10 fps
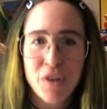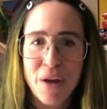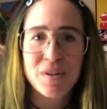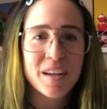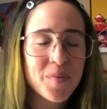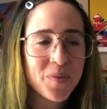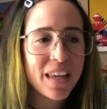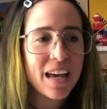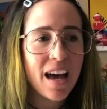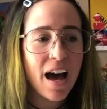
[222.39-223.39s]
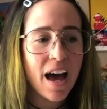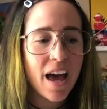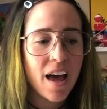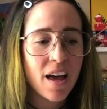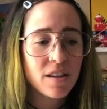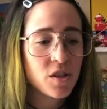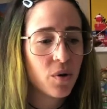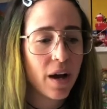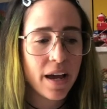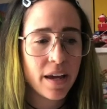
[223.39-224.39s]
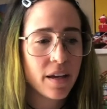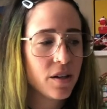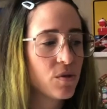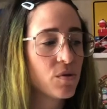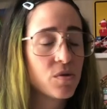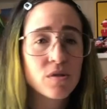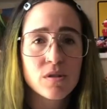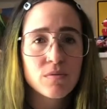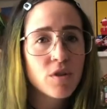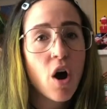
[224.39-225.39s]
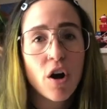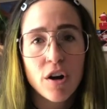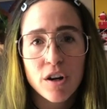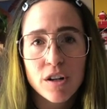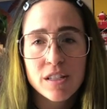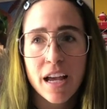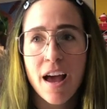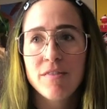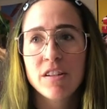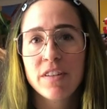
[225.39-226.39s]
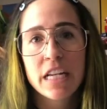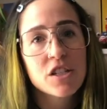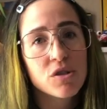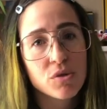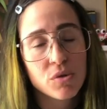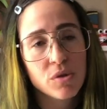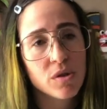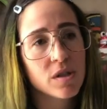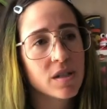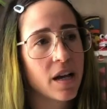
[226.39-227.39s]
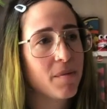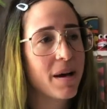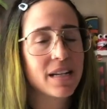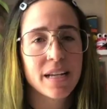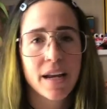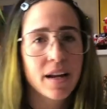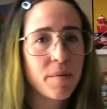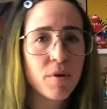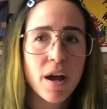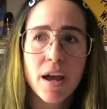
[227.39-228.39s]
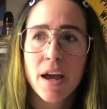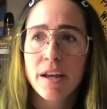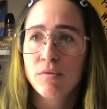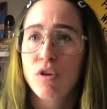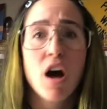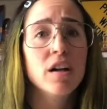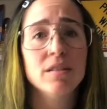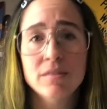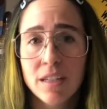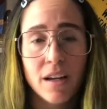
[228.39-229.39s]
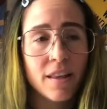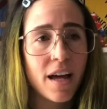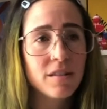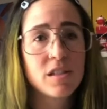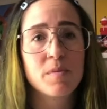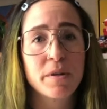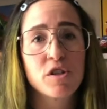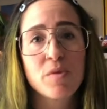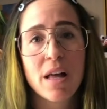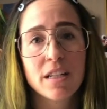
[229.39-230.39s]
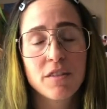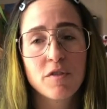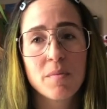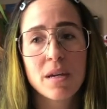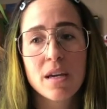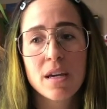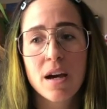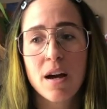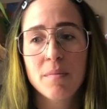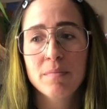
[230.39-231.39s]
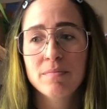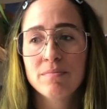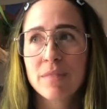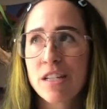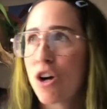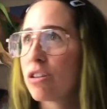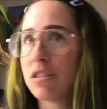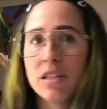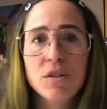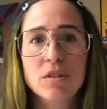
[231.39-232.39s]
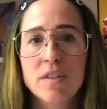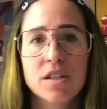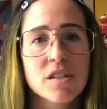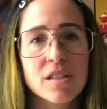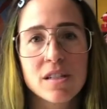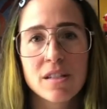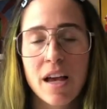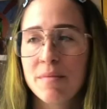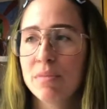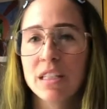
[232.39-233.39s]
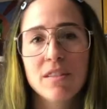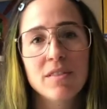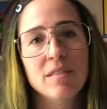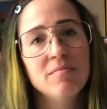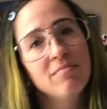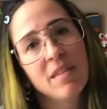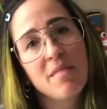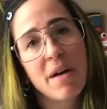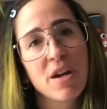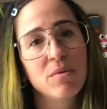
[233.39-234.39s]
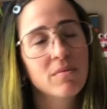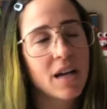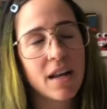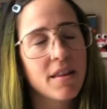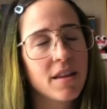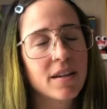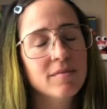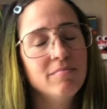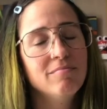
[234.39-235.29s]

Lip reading: grounding. So I use cards. I have divination tools. I meditate. I pray. I run. That's spirituality for me. I talk to the universe. I believe in my own kind of thing.